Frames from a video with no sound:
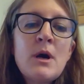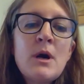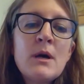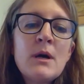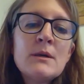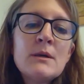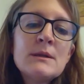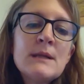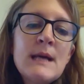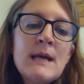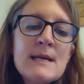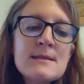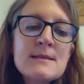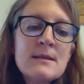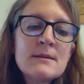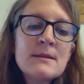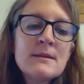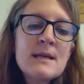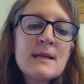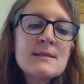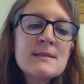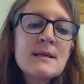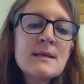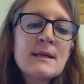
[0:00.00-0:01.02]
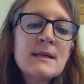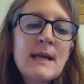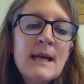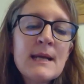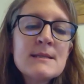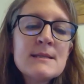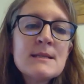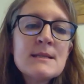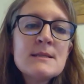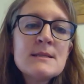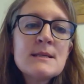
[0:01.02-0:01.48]
are less and less
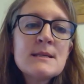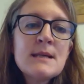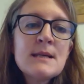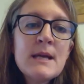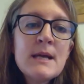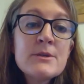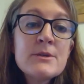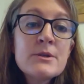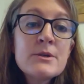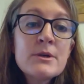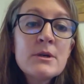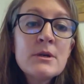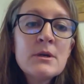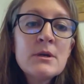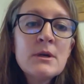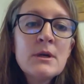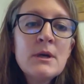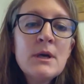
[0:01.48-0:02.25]
connected to nature,